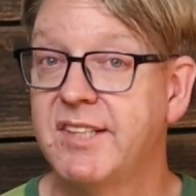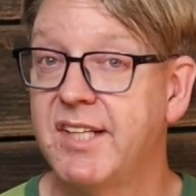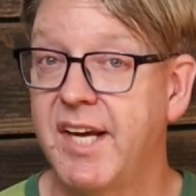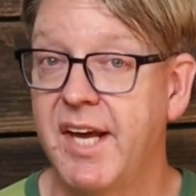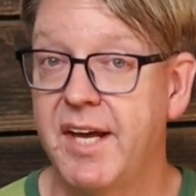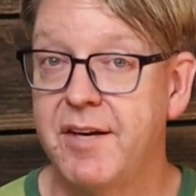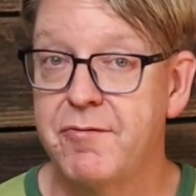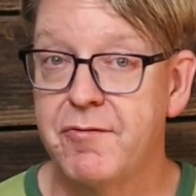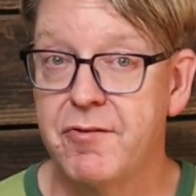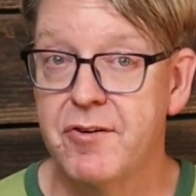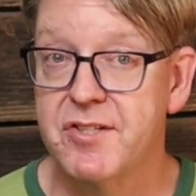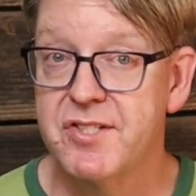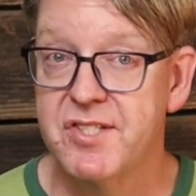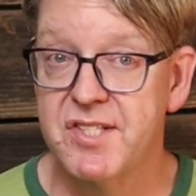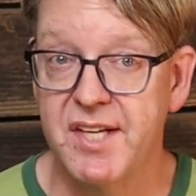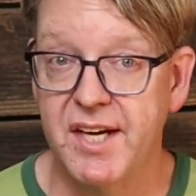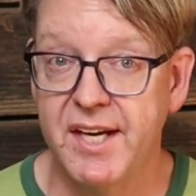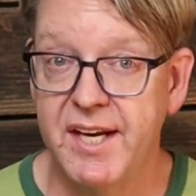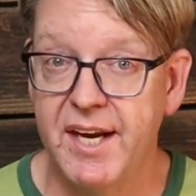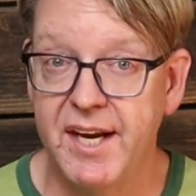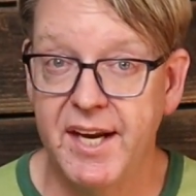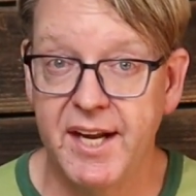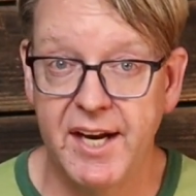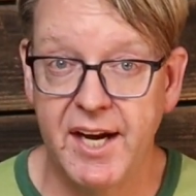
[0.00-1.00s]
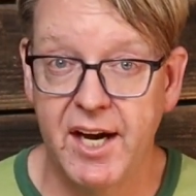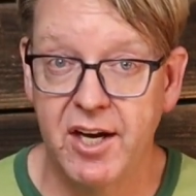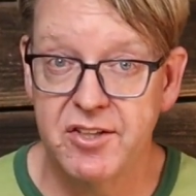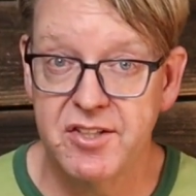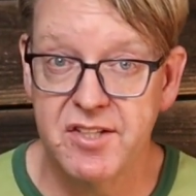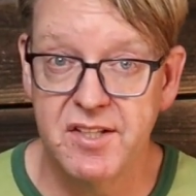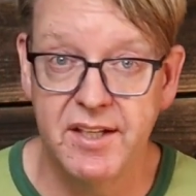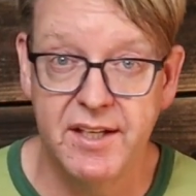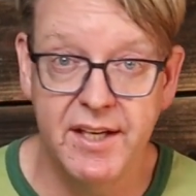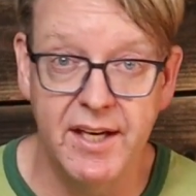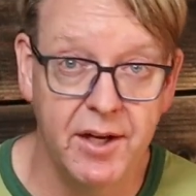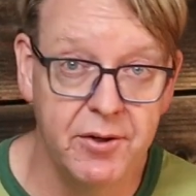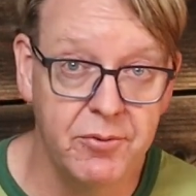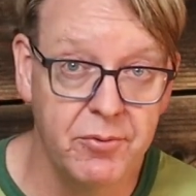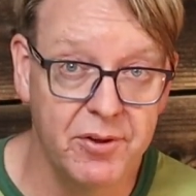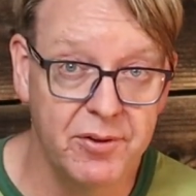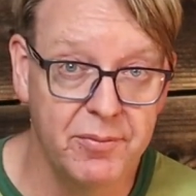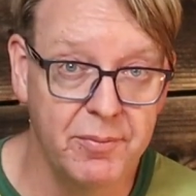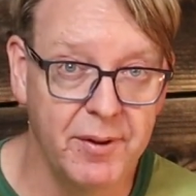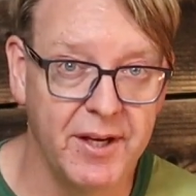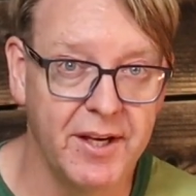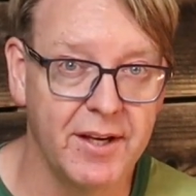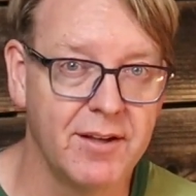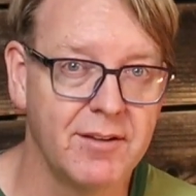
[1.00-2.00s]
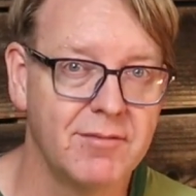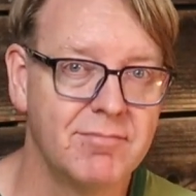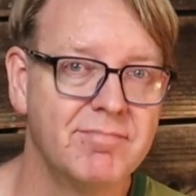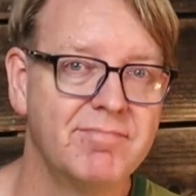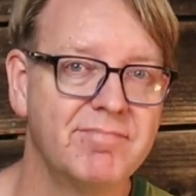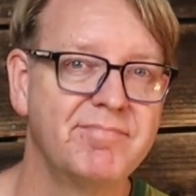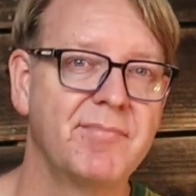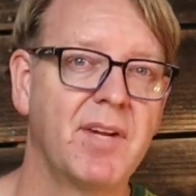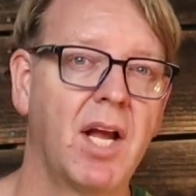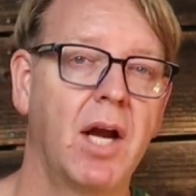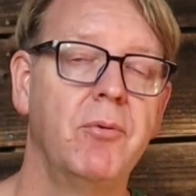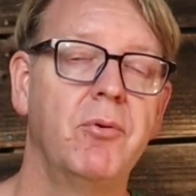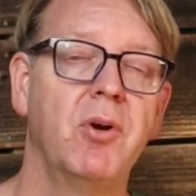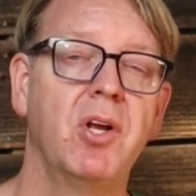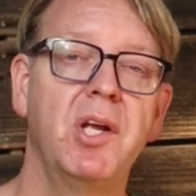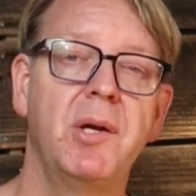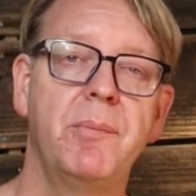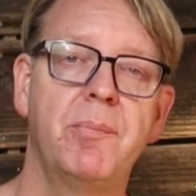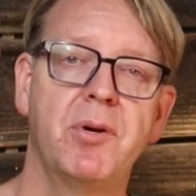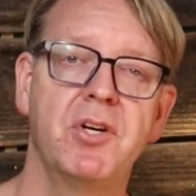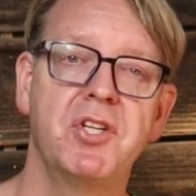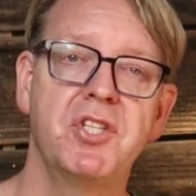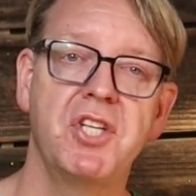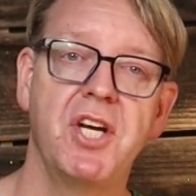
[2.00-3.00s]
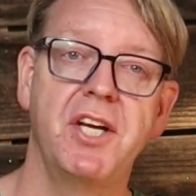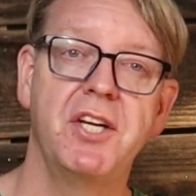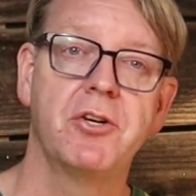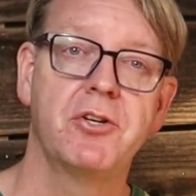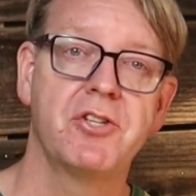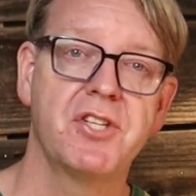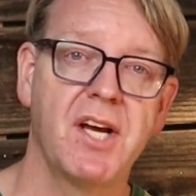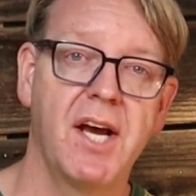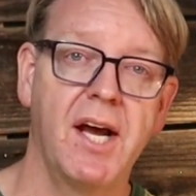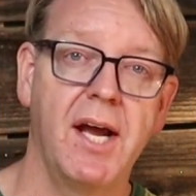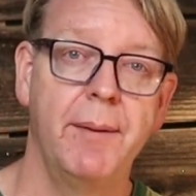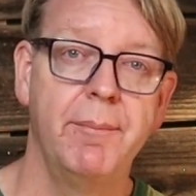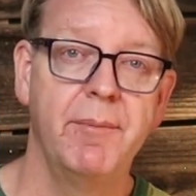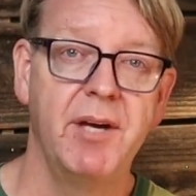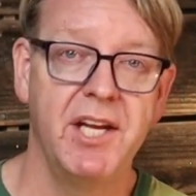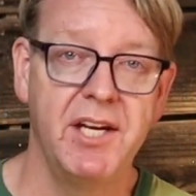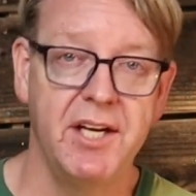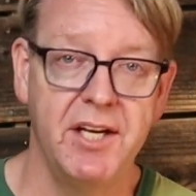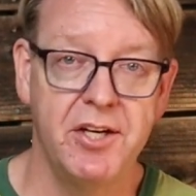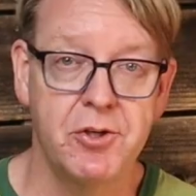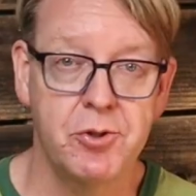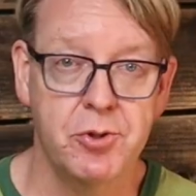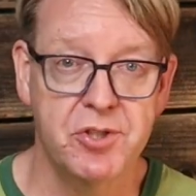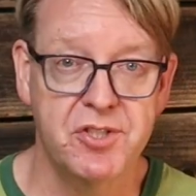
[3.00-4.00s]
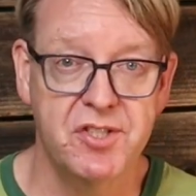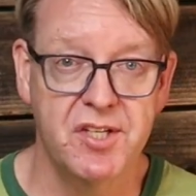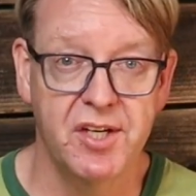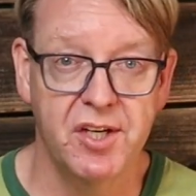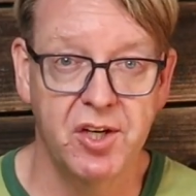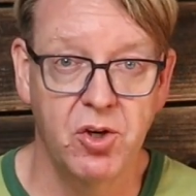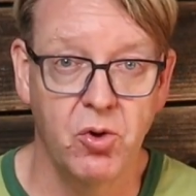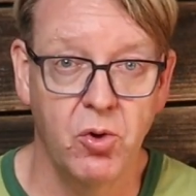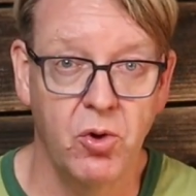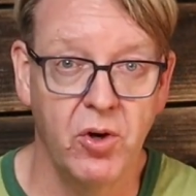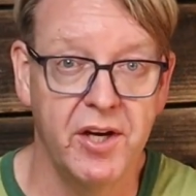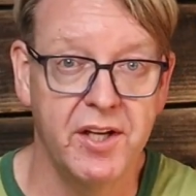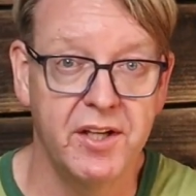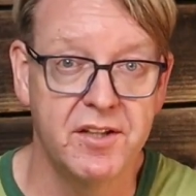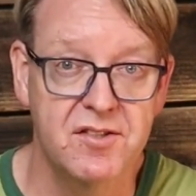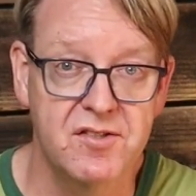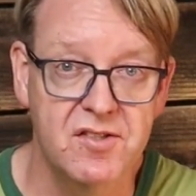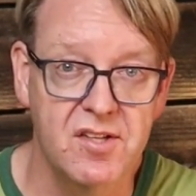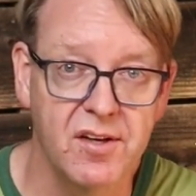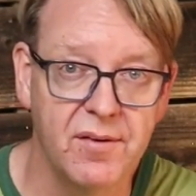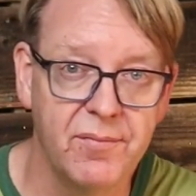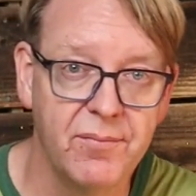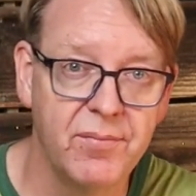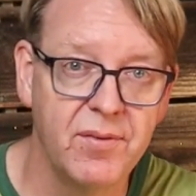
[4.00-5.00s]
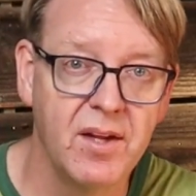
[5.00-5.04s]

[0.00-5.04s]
again for sticking it out to the end with me. I really appreciate your time and interest in coins.